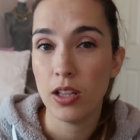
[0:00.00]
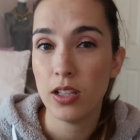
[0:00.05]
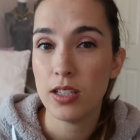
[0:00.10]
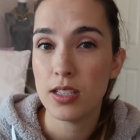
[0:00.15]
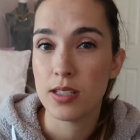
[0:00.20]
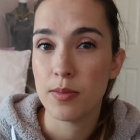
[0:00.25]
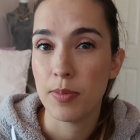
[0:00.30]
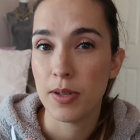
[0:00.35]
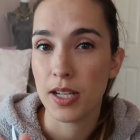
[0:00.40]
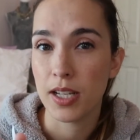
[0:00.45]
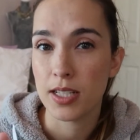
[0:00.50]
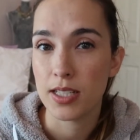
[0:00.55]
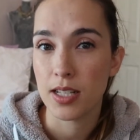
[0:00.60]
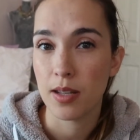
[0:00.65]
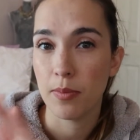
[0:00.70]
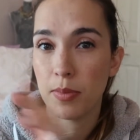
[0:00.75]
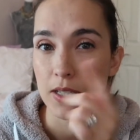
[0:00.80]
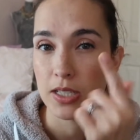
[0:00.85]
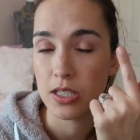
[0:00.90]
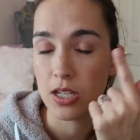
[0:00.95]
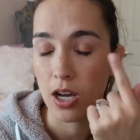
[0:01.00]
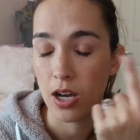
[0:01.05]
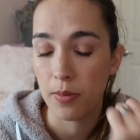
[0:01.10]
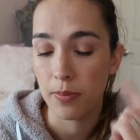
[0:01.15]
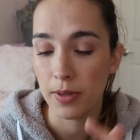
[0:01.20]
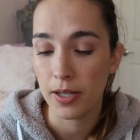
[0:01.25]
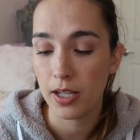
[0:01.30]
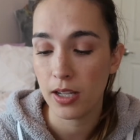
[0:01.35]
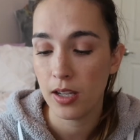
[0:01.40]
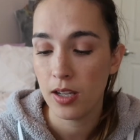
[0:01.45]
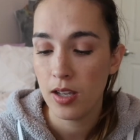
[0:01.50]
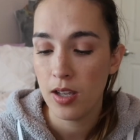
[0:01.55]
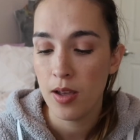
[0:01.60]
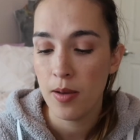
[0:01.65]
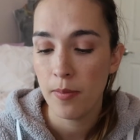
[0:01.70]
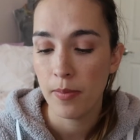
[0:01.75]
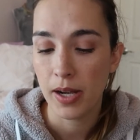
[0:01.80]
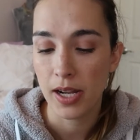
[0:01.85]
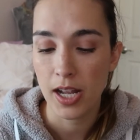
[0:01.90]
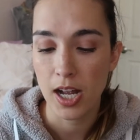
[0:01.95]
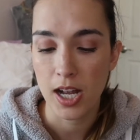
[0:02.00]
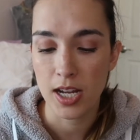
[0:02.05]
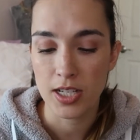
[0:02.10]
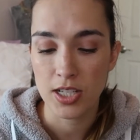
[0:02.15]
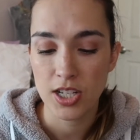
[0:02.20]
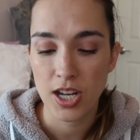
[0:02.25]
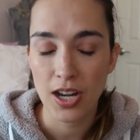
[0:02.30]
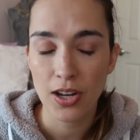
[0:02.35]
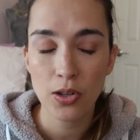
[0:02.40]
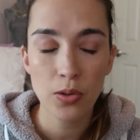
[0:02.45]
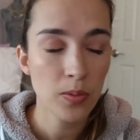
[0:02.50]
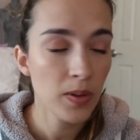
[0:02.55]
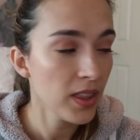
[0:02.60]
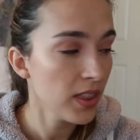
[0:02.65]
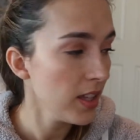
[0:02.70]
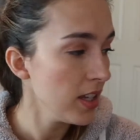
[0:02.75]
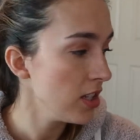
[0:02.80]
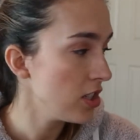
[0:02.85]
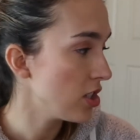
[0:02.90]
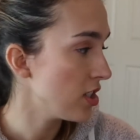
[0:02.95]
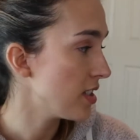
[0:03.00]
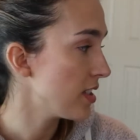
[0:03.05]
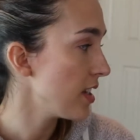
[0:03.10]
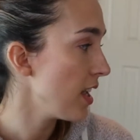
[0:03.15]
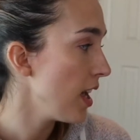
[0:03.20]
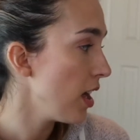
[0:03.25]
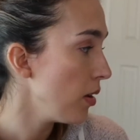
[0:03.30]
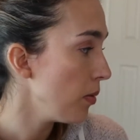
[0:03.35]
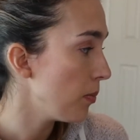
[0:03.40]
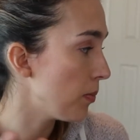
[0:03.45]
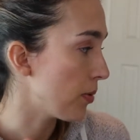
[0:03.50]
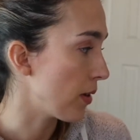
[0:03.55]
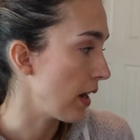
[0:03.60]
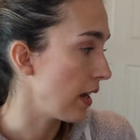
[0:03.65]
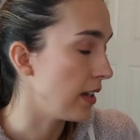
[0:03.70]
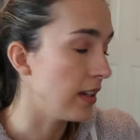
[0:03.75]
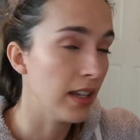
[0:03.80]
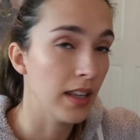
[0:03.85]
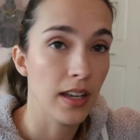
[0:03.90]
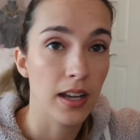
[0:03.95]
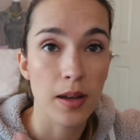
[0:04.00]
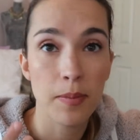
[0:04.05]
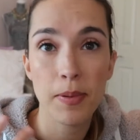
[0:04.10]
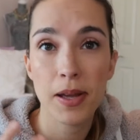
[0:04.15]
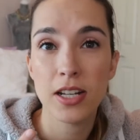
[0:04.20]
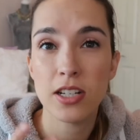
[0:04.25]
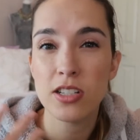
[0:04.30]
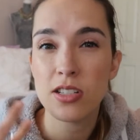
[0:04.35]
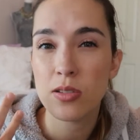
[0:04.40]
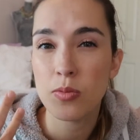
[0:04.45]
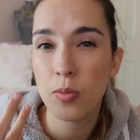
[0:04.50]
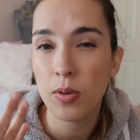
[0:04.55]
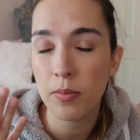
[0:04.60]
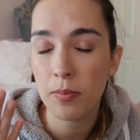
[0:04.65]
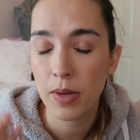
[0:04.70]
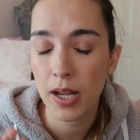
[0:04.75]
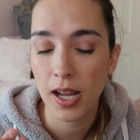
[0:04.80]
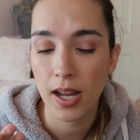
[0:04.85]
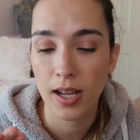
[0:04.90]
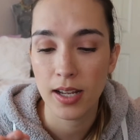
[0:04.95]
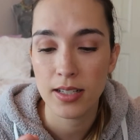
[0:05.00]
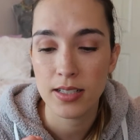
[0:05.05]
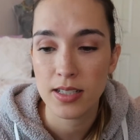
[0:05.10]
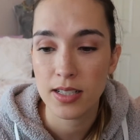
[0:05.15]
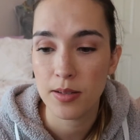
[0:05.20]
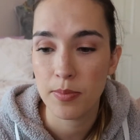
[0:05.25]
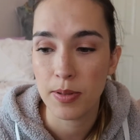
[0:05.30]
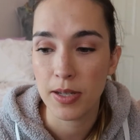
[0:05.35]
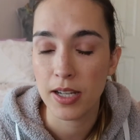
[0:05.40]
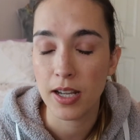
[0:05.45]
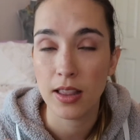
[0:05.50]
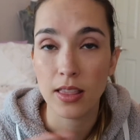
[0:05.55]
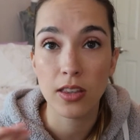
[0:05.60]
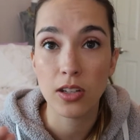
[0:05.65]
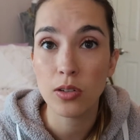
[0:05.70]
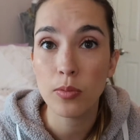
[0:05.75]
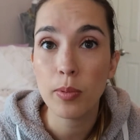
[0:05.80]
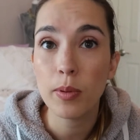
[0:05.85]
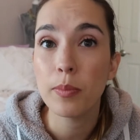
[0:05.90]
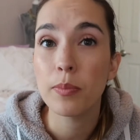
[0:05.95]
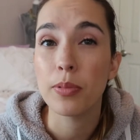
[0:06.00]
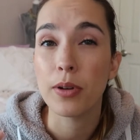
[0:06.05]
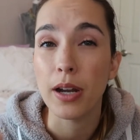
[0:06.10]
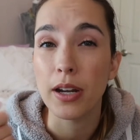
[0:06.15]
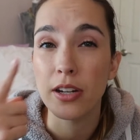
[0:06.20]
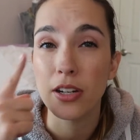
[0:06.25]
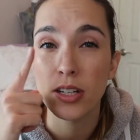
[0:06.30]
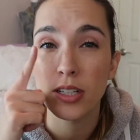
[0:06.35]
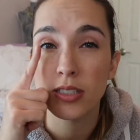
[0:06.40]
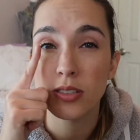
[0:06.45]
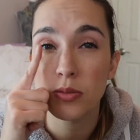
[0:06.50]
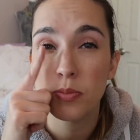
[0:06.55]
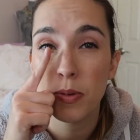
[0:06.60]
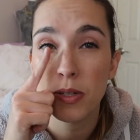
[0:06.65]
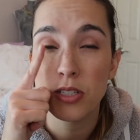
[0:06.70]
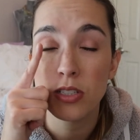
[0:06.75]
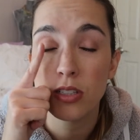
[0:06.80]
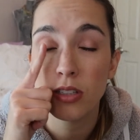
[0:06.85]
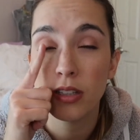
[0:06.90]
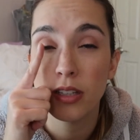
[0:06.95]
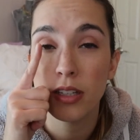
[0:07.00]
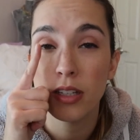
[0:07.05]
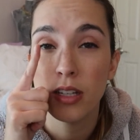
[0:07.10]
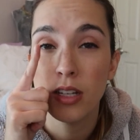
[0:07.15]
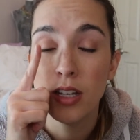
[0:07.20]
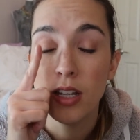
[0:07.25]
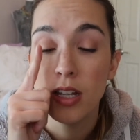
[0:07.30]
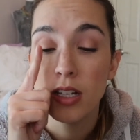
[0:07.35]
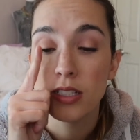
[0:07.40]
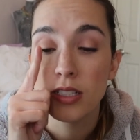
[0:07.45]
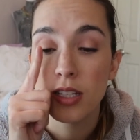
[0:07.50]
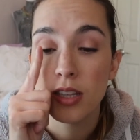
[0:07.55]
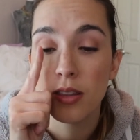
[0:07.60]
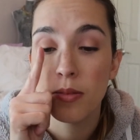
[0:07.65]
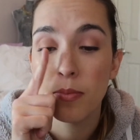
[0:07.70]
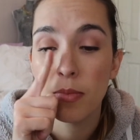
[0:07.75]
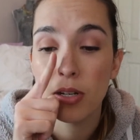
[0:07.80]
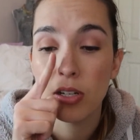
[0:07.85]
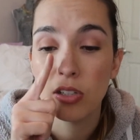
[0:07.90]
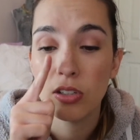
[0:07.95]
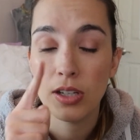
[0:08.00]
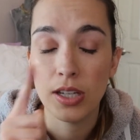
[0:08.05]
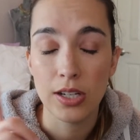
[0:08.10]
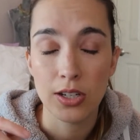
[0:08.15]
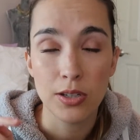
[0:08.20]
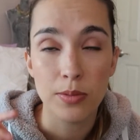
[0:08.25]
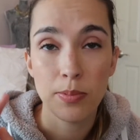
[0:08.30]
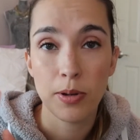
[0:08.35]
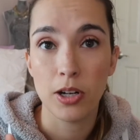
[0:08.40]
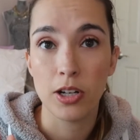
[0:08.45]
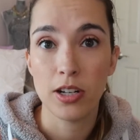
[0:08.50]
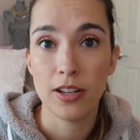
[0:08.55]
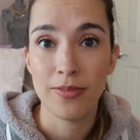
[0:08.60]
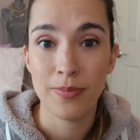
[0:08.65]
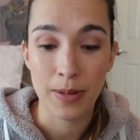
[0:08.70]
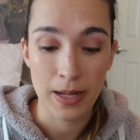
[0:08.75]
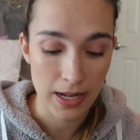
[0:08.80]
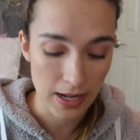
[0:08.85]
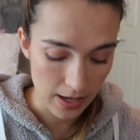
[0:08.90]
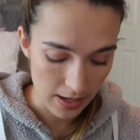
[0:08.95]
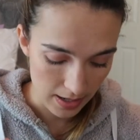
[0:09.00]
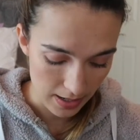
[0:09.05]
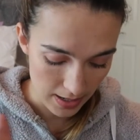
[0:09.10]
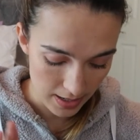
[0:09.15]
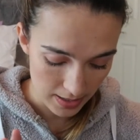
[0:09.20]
It's because I've been topping my eyeshadow with it just to help brighten it up. I just want my eyes to be a little bit brighter, especially to the middle inner part of my eye.